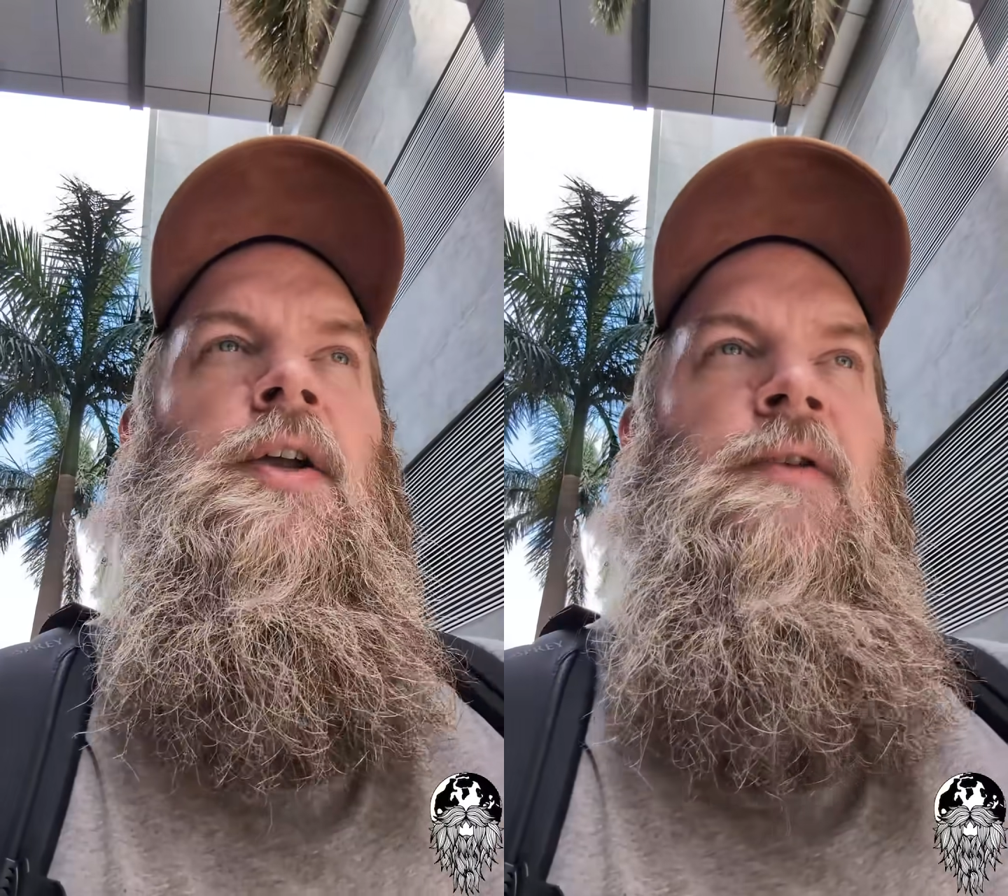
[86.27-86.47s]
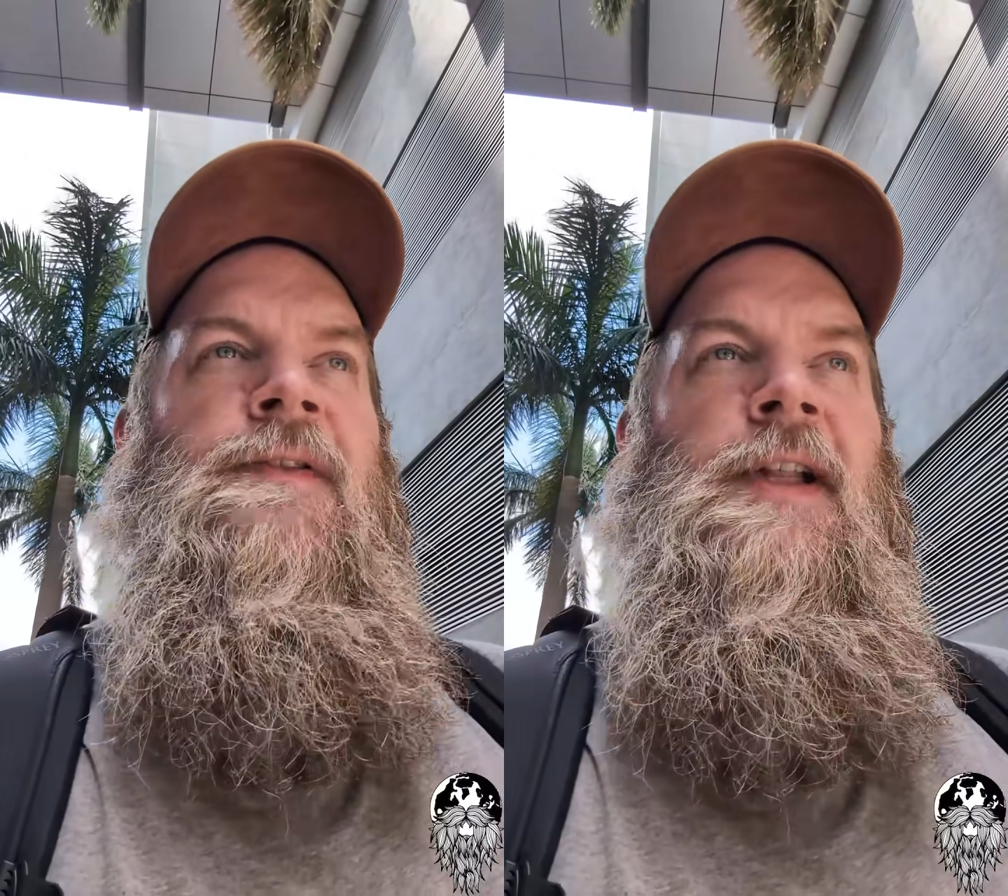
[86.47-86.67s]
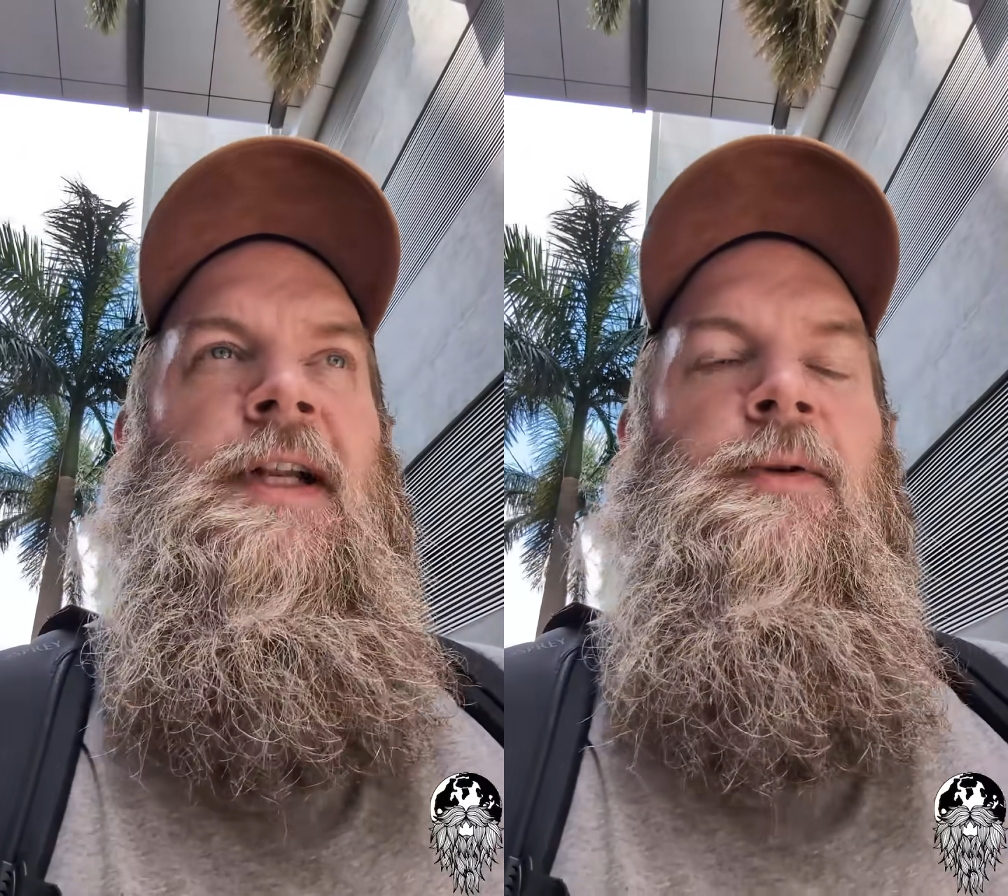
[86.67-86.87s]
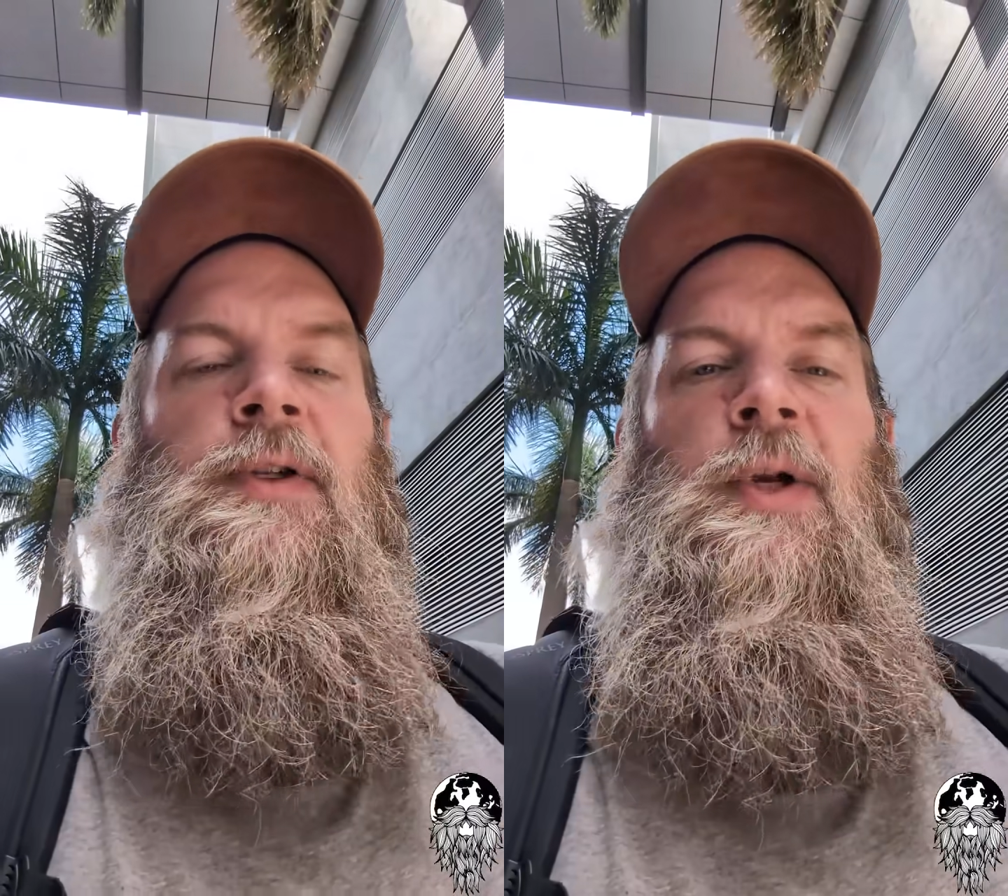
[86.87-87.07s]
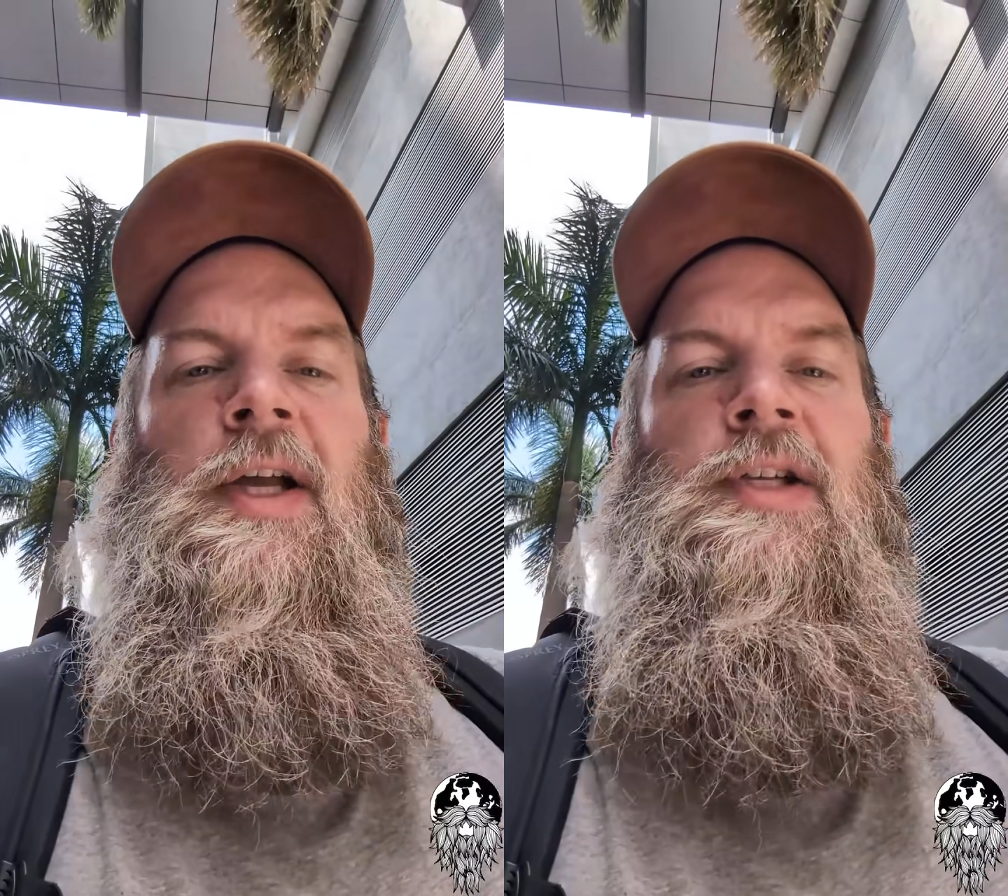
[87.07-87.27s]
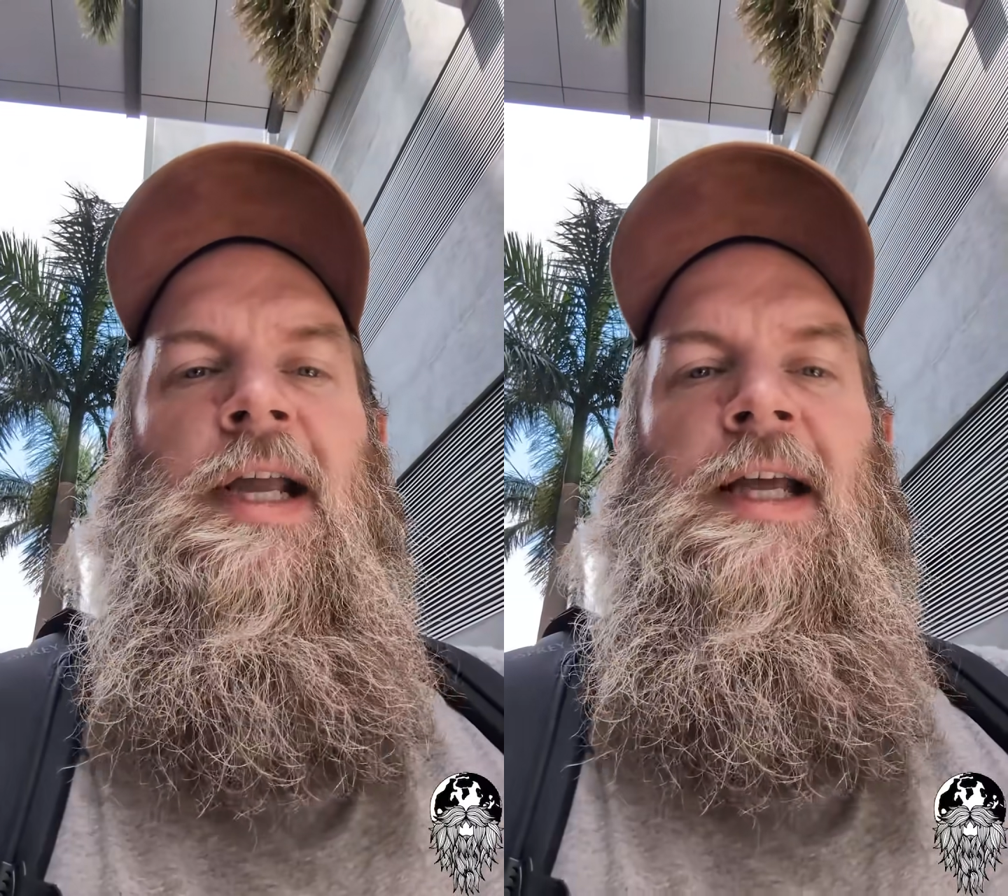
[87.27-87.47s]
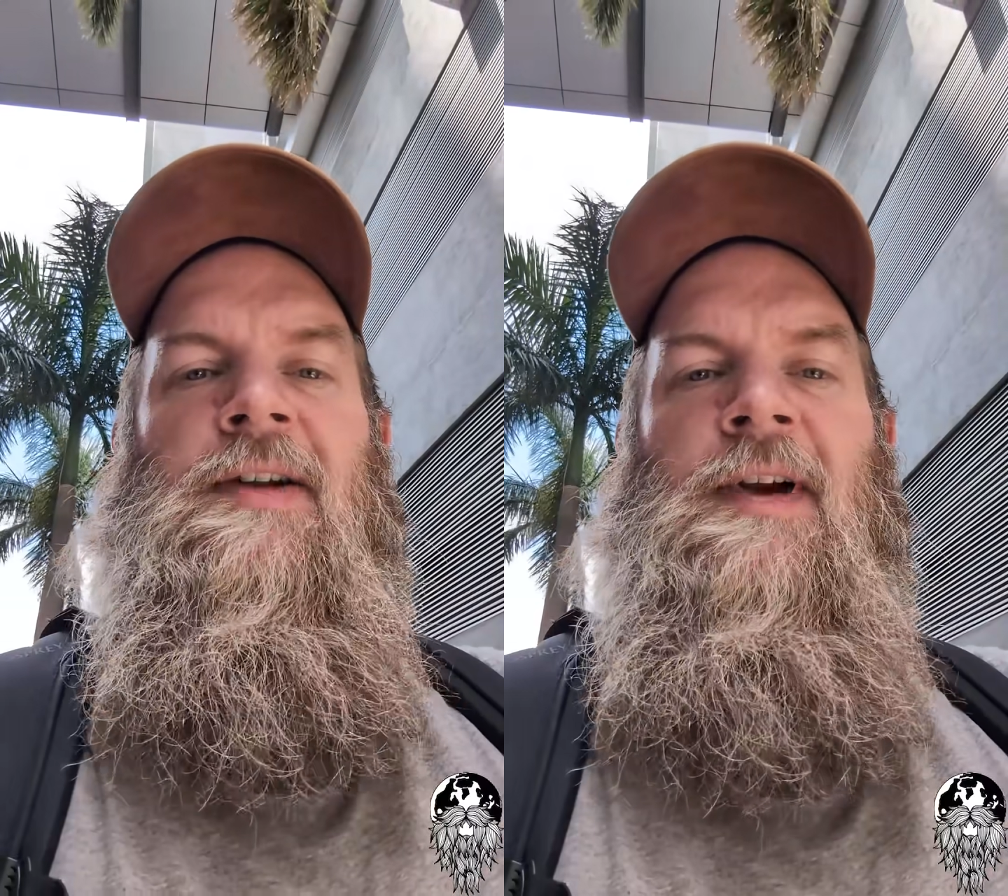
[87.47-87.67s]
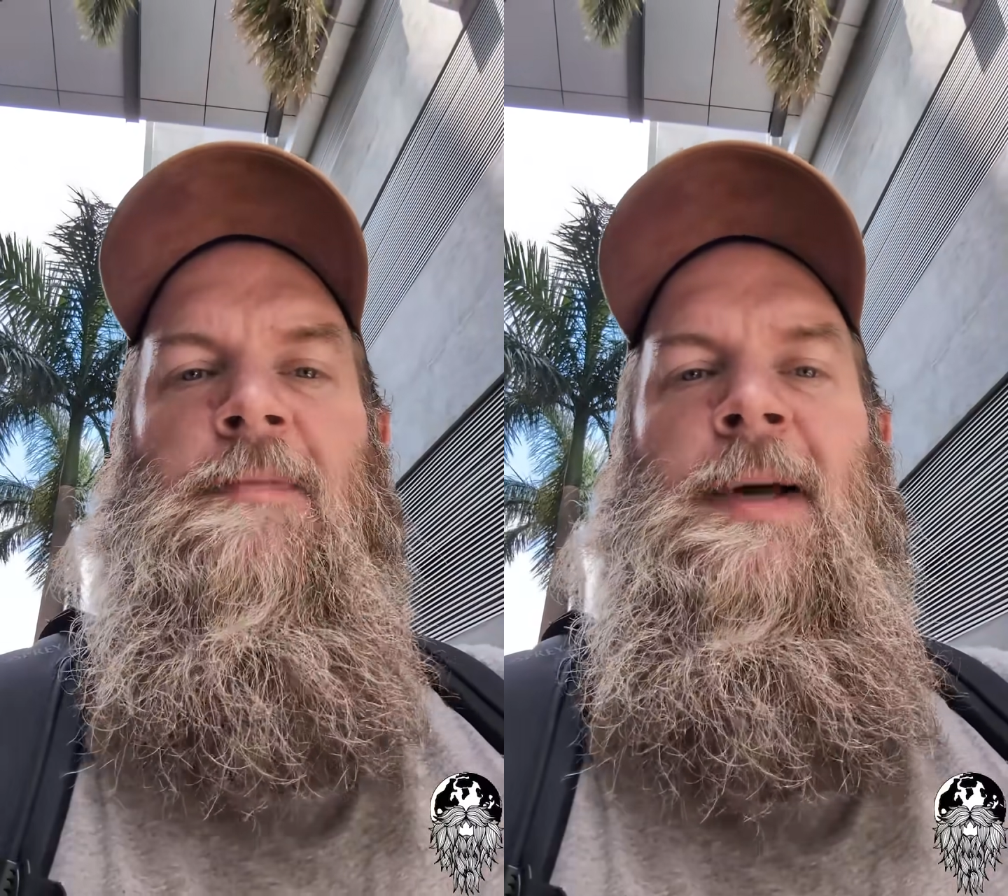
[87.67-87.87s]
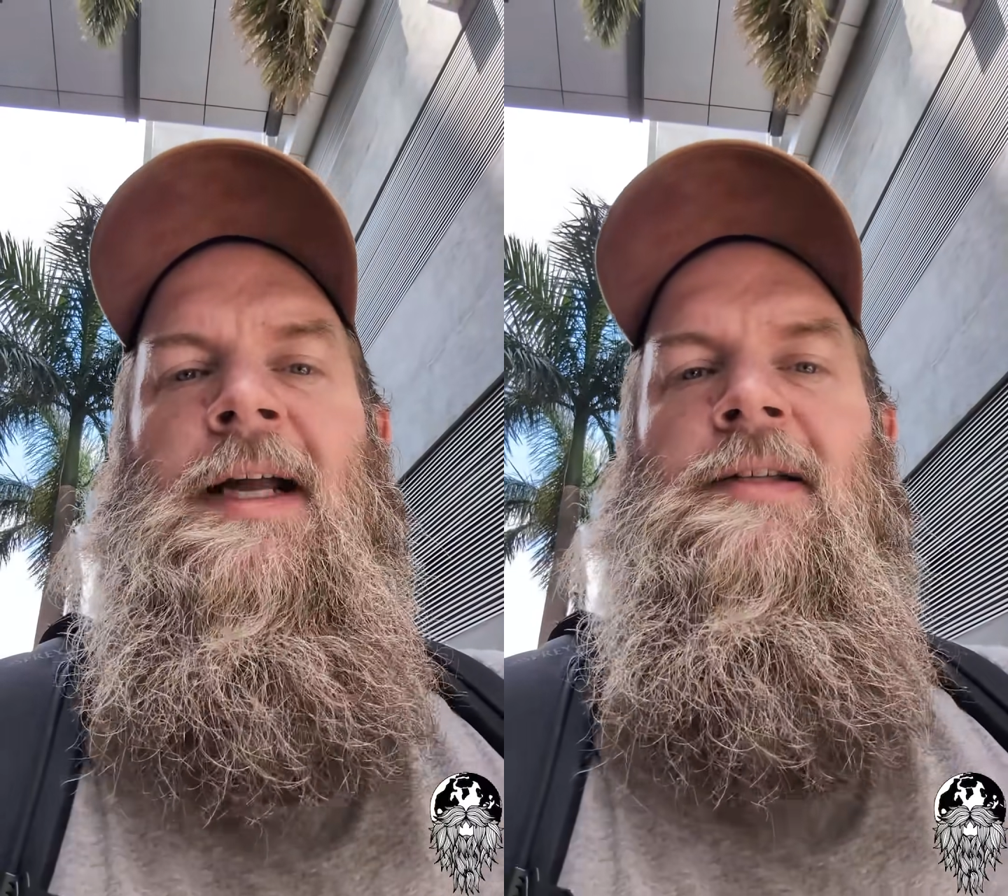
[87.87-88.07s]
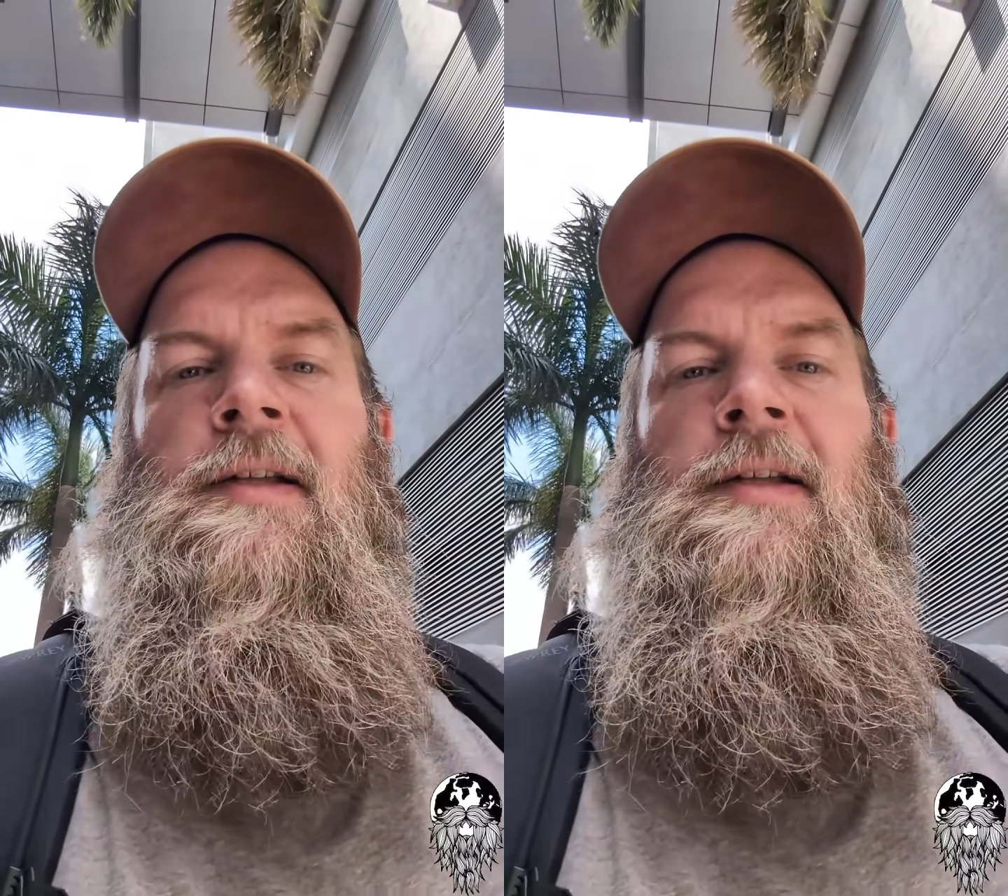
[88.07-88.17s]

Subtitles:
you fill it out, you actually hand it right back